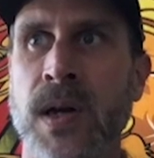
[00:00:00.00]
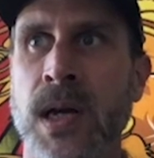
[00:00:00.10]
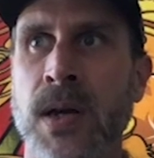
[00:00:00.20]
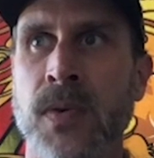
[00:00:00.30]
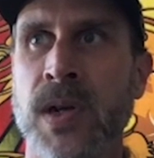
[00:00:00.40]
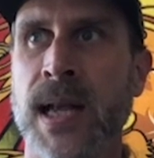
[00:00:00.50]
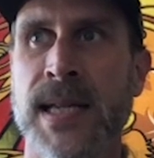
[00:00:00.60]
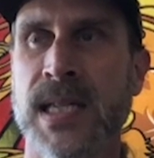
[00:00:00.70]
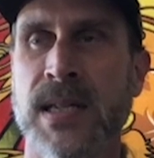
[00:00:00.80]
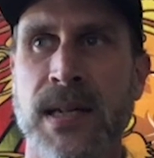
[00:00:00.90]

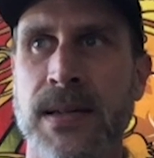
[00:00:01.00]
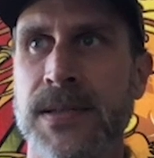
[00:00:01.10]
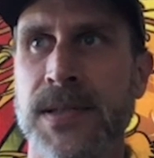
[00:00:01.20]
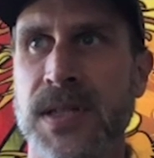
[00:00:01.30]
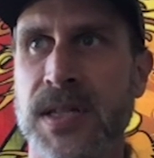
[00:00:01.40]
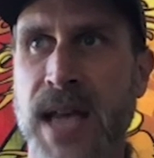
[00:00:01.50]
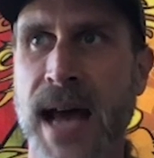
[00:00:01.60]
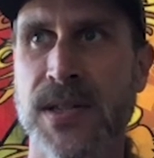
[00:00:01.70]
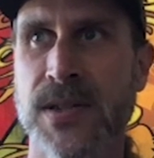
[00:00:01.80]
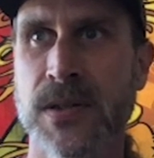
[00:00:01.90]
realizing the just
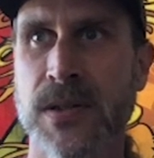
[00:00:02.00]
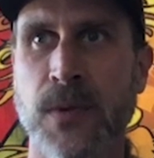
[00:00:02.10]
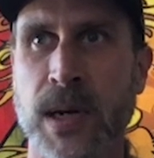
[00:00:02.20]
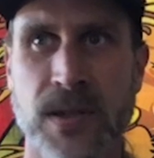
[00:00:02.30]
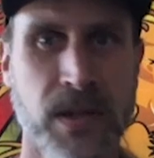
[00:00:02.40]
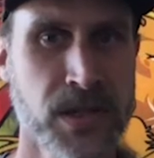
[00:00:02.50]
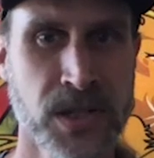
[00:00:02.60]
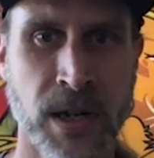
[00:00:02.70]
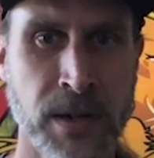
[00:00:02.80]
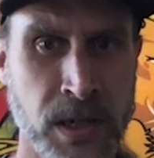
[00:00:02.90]
disaster of Western
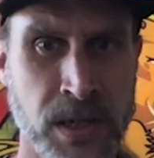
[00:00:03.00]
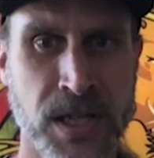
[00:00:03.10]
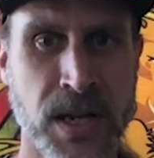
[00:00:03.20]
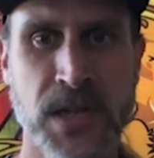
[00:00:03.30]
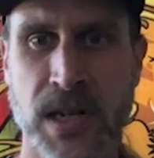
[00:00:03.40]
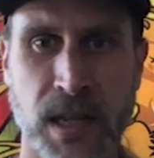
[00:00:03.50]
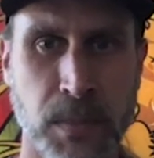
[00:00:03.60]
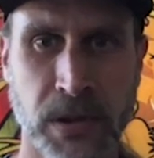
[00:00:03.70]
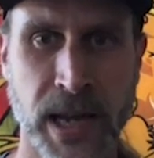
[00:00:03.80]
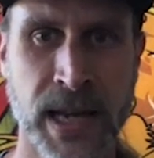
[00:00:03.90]
consumption on the
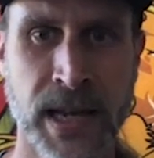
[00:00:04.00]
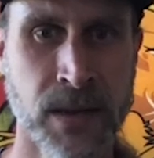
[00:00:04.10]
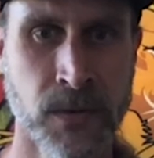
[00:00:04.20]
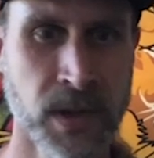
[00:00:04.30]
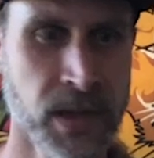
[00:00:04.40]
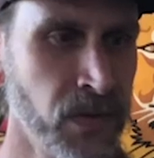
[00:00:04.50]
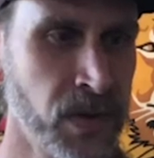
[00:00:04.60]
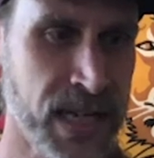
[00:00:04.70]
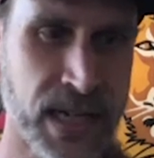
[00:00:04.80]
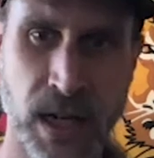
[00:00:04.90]
planet. It's
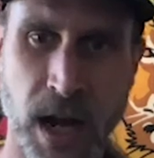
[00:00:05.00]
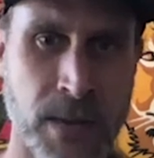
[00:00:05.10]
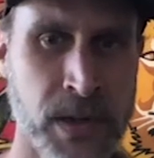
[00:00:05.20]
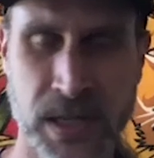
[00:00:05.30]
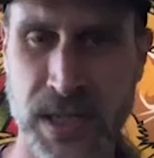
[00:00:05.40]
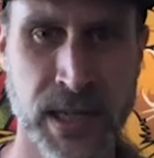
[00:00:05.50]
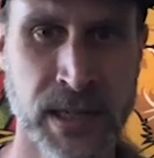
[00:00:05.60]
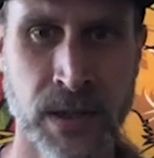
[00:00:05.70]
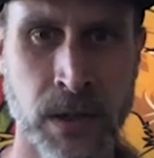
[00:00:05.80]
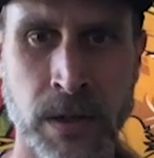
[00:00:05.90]
like a comet hitting
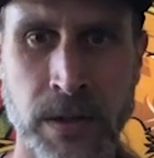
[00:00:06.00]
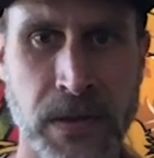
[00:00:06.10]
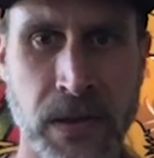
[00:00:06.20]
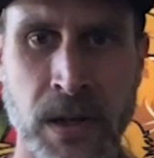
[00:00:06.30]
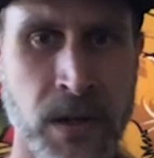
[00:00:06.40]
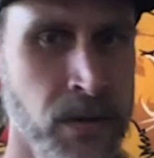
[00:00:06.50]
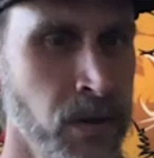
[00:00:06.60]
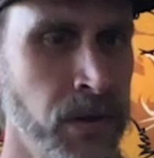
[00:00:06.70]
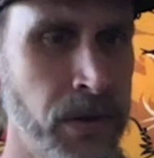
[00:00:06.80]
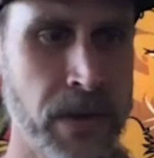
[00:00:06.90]
the earth,
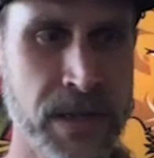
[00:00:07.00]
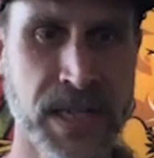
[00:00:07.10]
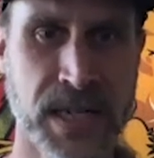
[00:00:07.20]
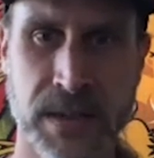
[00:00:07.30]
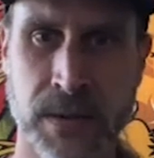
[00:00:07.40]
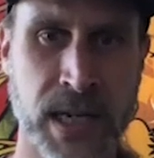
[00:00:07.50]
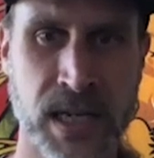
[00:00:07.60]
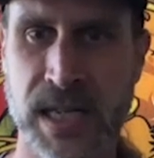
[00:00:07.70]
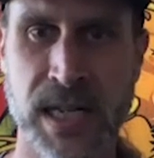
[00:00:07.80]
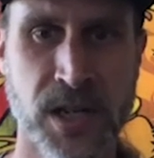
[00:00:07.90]
going through the sixth great
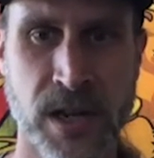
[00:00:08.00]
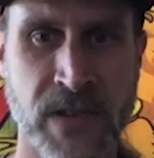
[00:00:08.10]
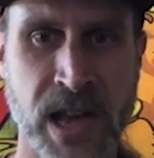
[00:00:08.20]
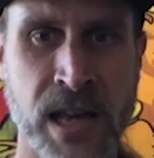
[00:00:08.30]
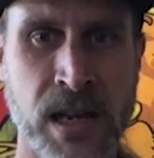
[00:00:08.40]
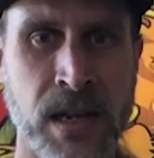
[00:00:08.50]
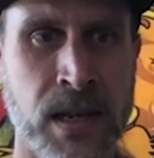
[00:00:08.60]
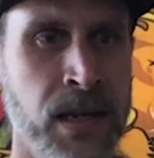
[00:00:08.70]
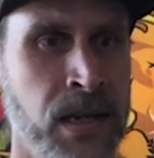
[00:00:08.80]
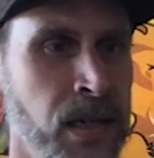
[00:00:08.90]
extinction event.
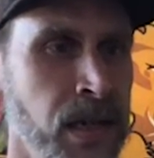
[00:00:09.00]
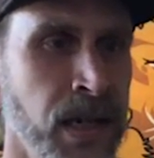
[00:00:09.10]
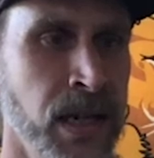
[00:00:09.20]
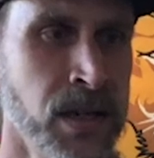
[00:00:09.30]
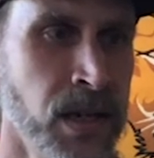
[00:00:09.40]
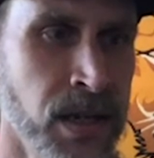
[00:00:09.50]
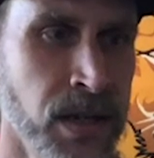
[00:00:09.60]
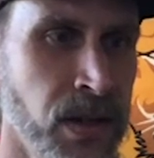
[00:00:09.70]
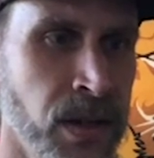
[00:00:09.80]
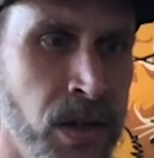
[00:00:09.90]
And,
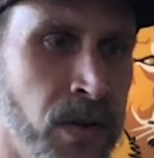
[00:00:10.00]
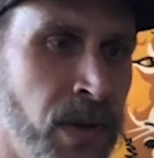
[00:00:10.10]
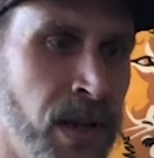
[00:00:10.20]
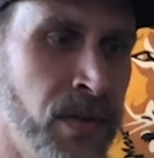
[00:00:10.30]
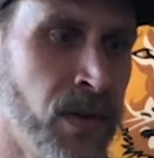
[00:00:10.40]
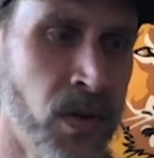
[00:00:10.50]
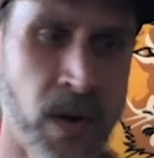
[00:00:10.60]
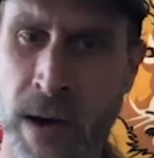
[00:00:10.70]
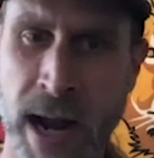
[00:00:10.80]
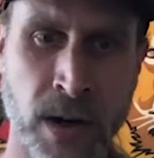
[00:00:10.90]
you know,
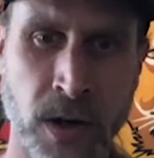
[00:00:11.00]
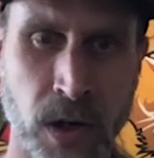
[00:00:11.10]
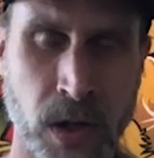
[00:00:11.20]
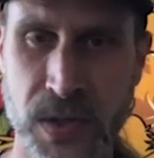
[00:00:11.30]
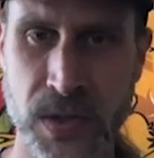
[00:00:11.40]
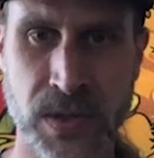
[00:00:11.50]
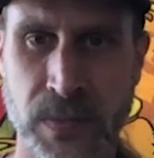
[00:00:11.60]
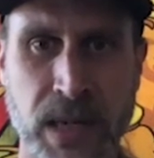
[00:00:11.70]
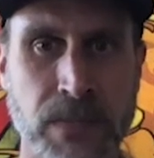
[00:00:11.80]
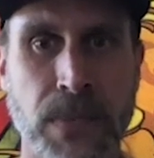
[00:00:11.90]
our agriculture is a
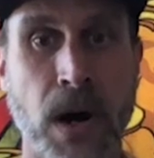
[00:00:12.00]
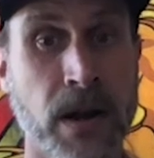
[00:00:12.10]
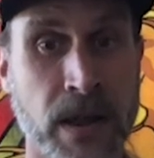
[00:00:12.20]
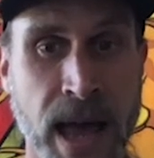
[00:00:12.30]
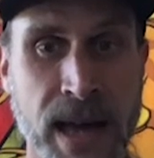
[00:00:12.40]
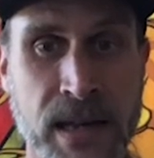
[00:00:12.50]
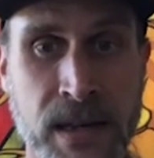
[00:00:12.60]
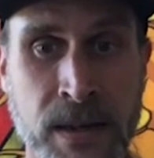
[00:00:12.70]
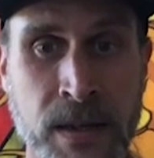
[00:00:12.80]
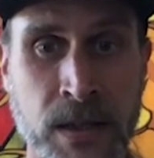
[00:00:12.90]
big part of that.
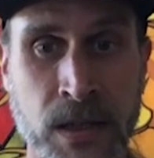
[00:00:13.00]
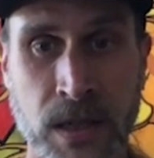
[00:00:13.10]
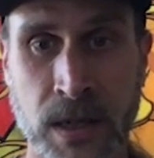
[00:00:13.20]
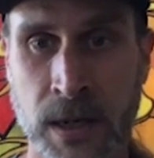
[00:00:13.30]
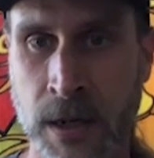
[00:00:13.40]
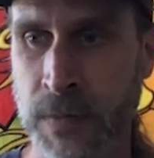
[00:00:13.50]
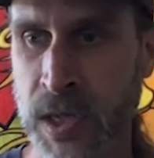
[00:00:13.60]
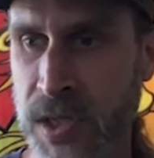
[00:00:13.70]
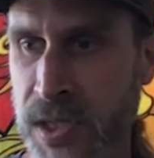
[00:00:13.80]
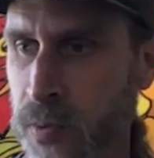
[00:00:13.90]
And
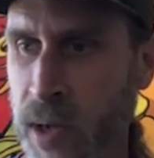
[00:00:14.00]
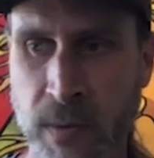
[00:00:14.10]
just the way we